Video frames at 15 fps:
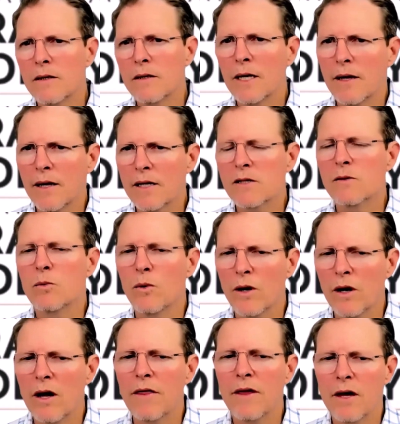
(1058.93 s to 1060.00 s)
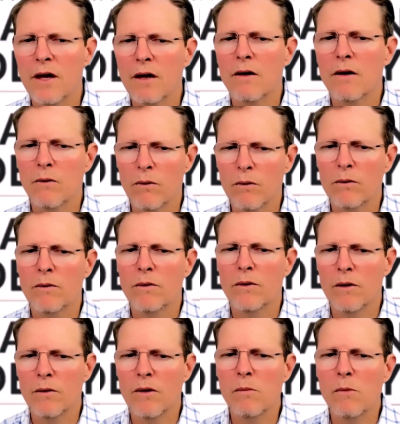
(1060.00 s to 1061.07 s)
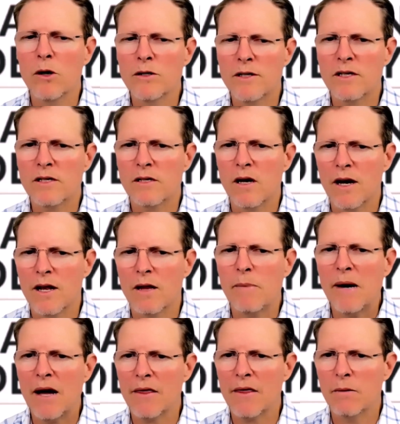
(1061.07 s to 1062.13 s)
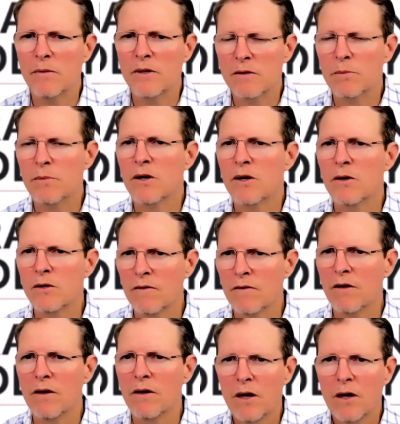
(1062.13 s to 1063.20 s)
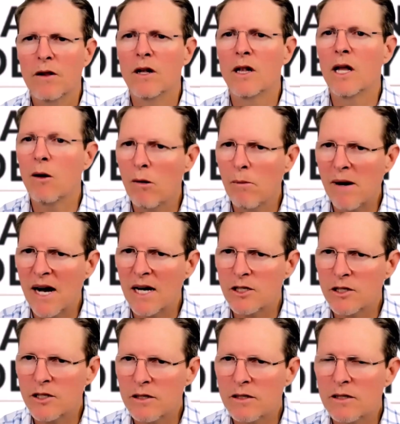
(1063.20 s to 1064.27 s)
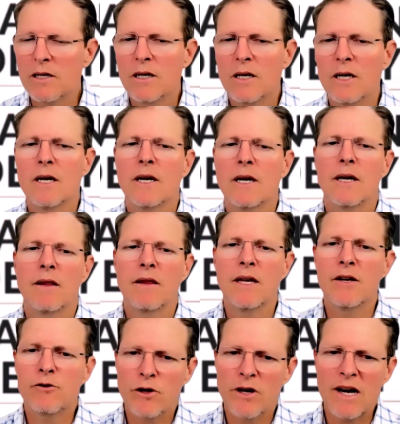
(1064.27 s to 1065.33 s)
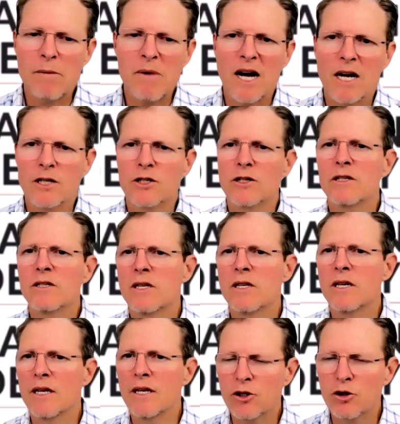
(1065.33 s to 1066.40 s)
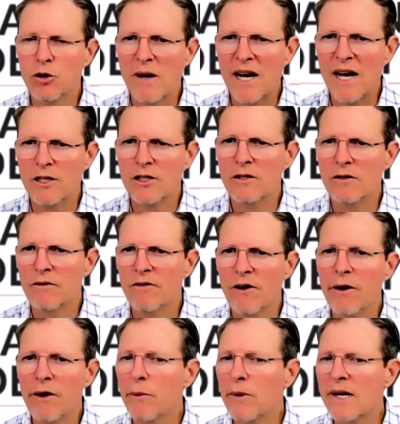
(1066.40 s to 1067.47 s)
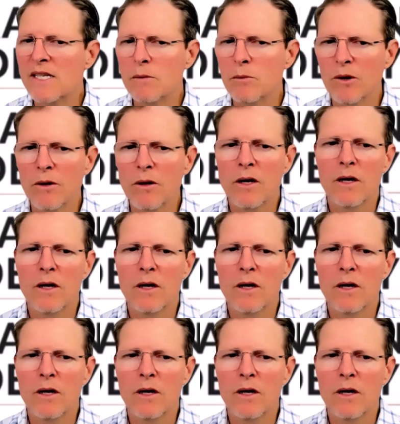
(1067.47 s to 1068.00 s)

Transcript: Yeah, that's what I think, I'm most excited about them is because of the lower margins, the intraday margins, the initial margins are very reasonable.